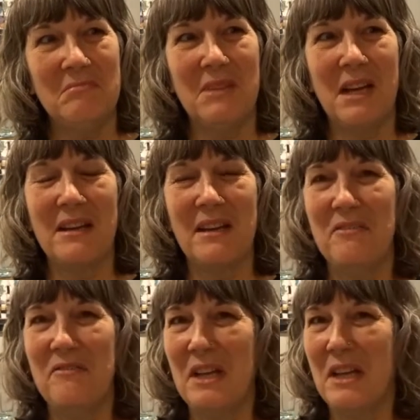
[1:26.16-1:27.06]
I kind
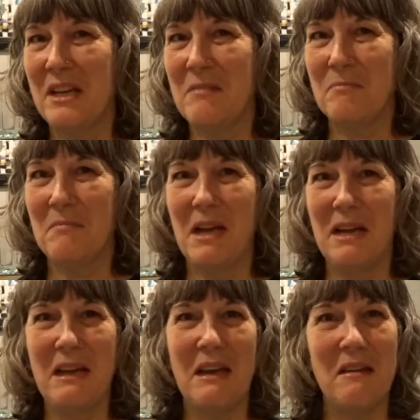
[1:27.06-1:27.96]
of felt like I
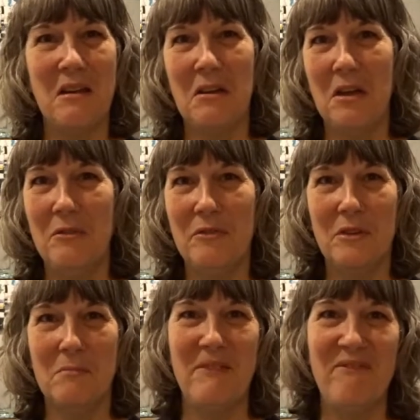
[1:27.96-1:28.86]
got it all
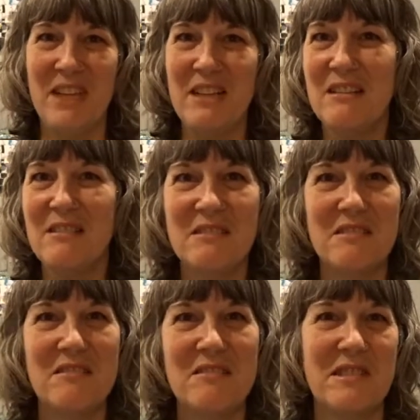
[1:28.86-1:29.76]
over my
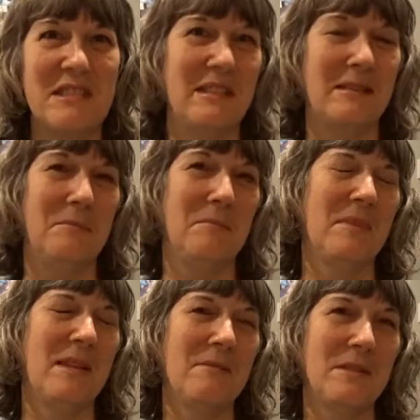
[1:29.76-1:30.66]
fingers and
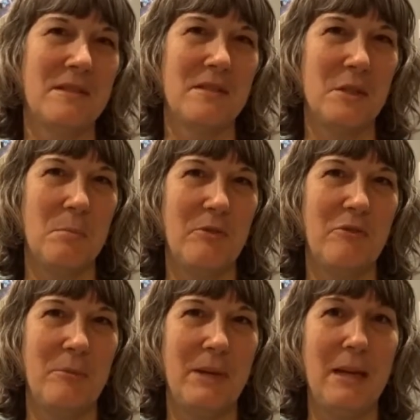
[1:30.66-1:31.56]
that wasn't super
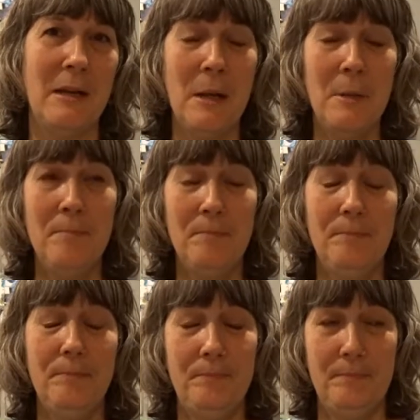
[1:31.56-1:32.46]
for me.
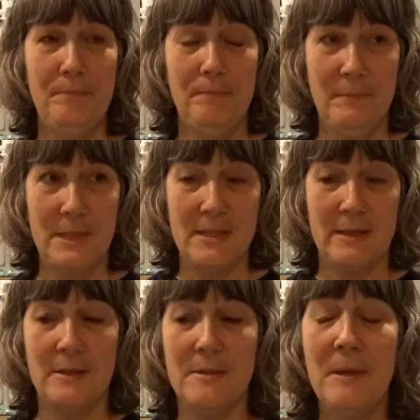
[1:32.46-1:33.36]

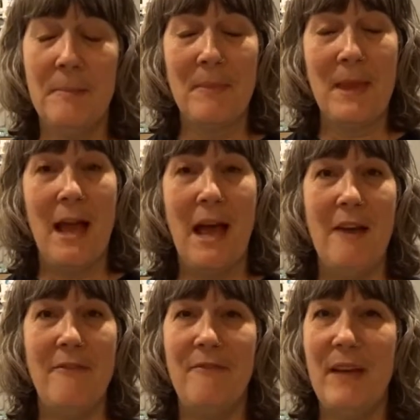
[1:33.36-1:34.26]
Excuse me.
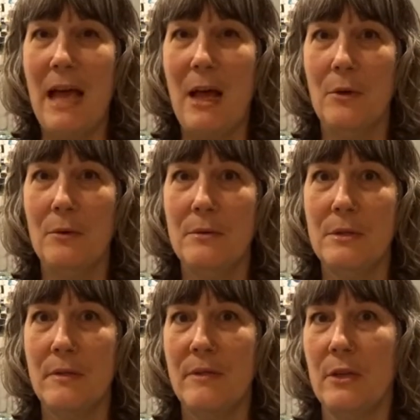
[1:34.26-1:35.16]
I found
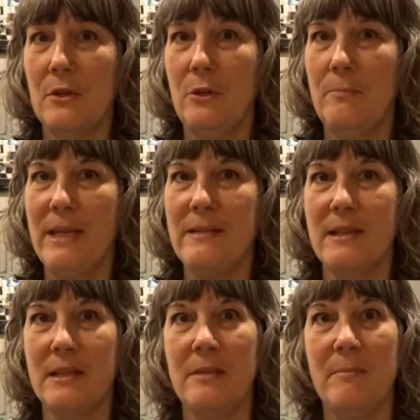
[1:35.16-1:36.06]
the glue
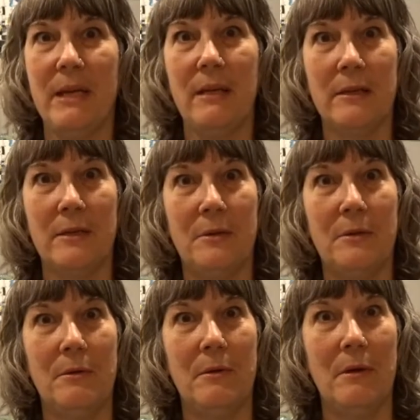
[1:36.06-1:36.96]
basting to be a
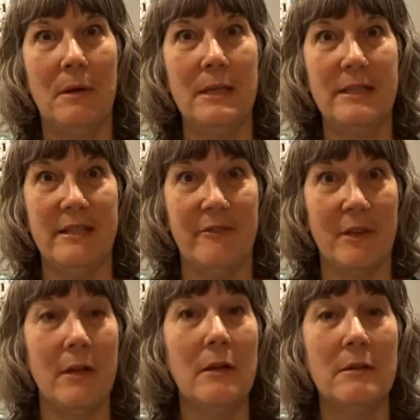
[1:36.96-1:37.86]
little
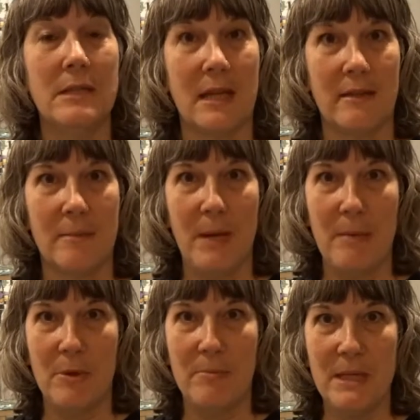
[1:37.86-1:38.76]
difficult to get the
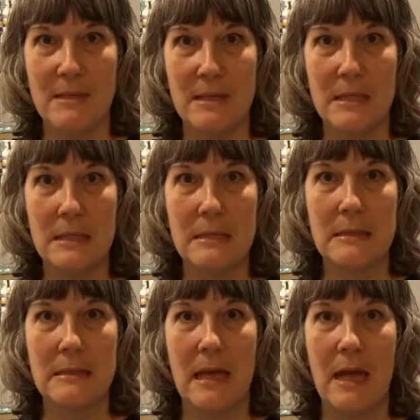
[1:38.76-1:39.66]
paper
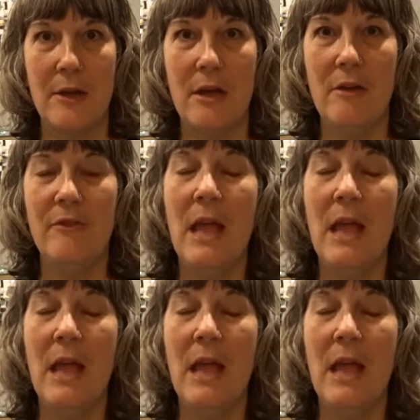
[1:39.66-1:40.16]
pieces out of.